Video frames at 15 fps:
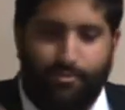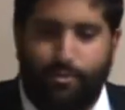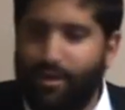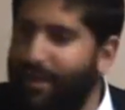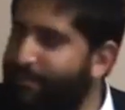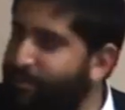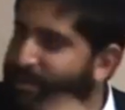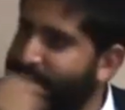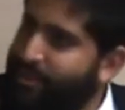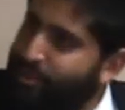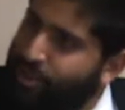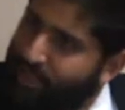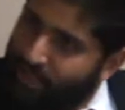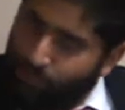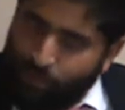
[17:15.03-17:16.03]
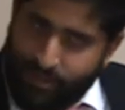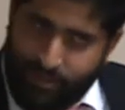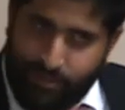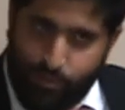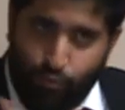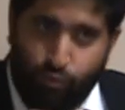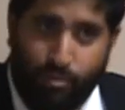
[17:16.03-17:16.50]
For whatever reason, the chicken
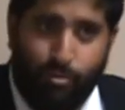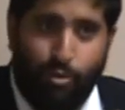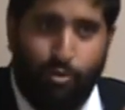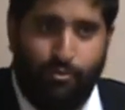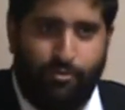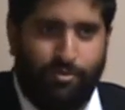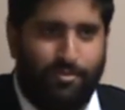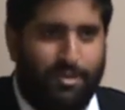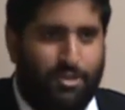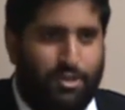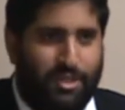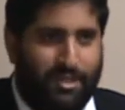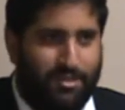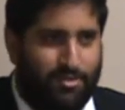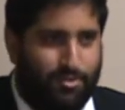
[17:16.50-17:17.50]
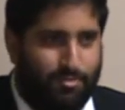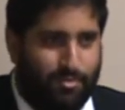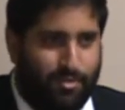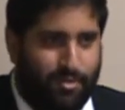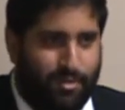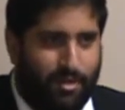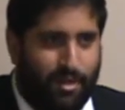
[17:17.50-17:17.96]
was removed from this chicken soup.